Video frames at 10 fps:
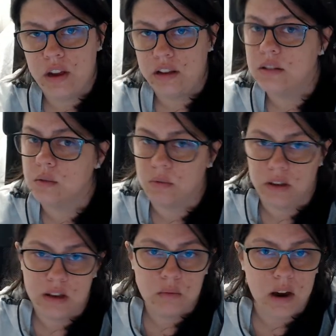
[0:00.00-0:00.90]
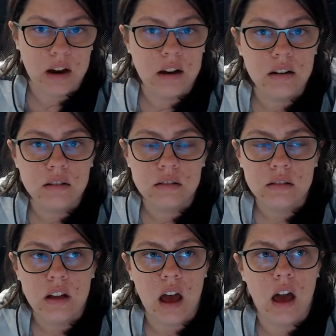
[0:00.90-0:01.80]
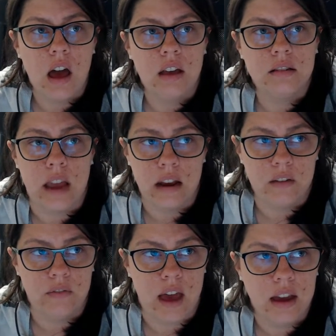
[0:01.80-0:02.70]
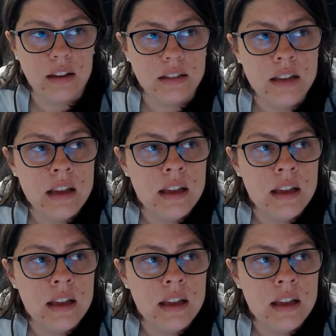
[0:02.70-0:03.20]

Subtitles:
it's a really rare side effect,